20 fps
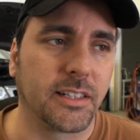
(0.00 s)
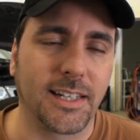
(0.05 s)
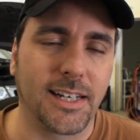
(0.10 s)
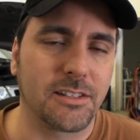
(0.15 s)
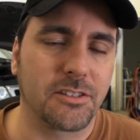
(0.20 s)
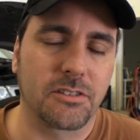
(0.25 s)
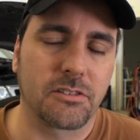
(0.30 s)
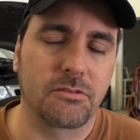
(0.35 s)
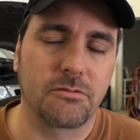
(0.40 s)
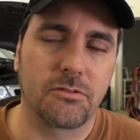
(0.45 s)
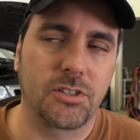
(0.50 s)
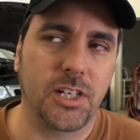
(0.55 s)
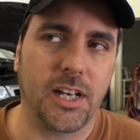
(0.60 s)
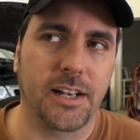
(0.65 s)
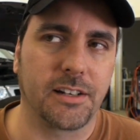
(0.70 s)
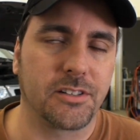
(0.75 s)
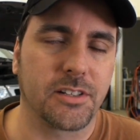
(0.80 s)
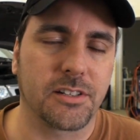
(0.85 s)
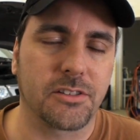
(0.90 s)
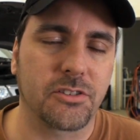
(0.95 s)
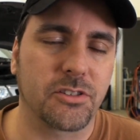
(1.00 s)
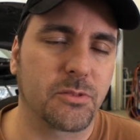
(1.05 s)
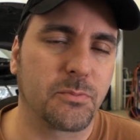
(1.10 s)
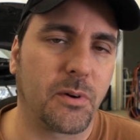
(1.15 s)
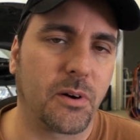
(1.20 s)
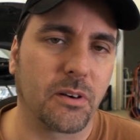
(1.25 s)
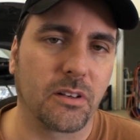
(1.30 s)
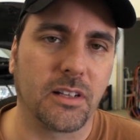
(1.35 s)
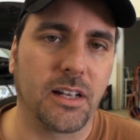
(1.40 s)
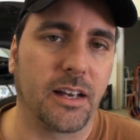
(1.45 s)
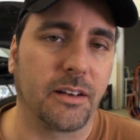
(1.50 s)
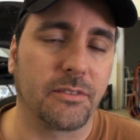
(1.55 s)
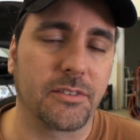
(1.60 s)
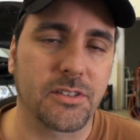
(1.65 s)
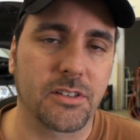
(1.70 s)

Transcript: and that's change. That's just part of life.